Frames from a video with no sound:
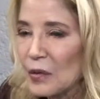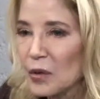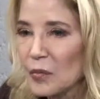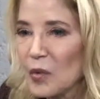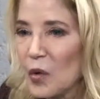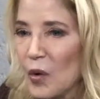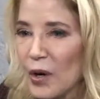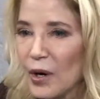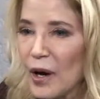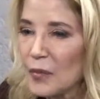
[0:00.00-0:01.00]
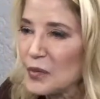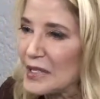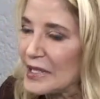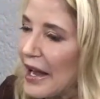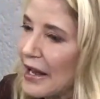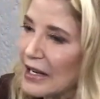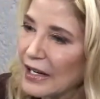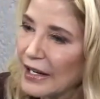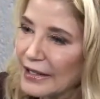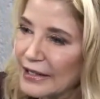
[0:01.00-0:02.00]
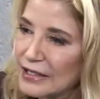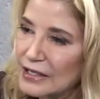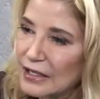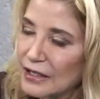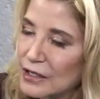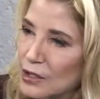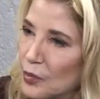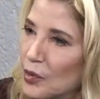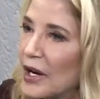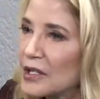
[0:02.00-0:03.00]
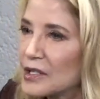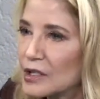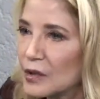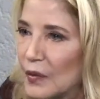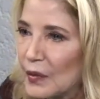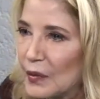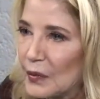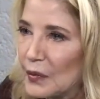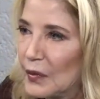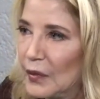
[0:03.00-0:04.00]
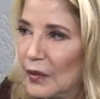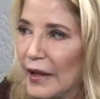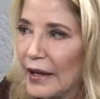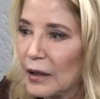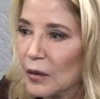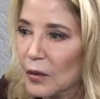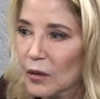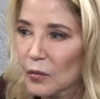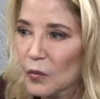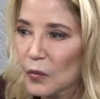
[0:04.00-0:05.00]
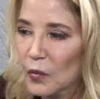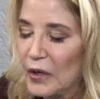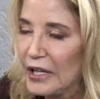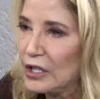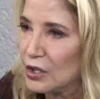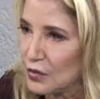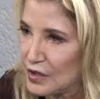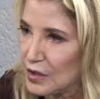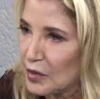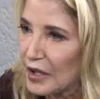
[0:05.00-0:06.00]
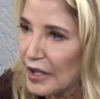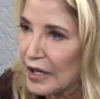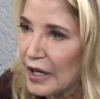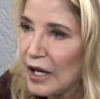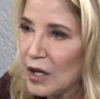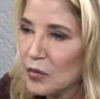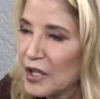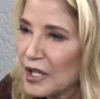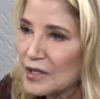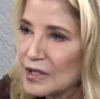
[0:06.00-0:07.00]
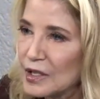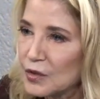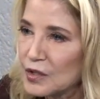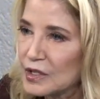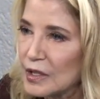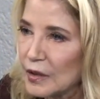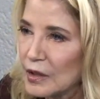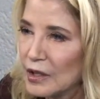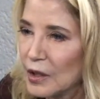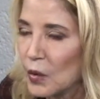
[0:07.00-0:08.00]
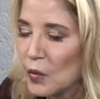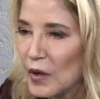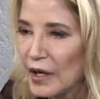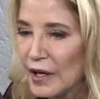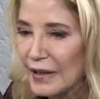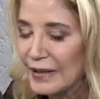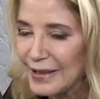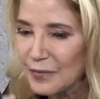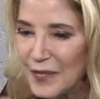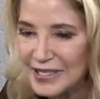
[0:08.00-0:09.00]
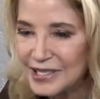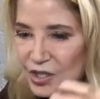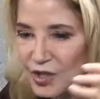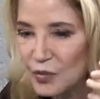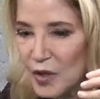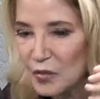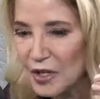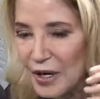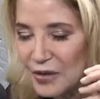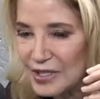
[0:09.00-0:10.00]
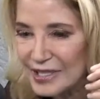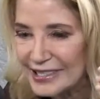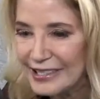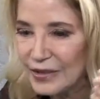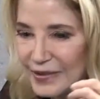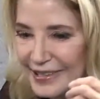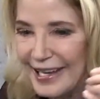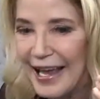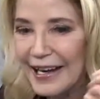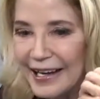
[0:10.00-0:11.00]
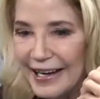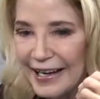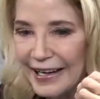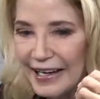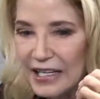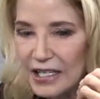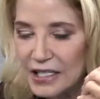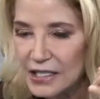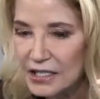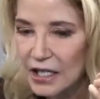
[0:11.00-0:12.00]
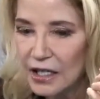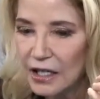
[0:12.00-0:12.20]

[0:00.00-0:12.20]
more upset and depressed than we used to be, because there's, the message that women are still getting is,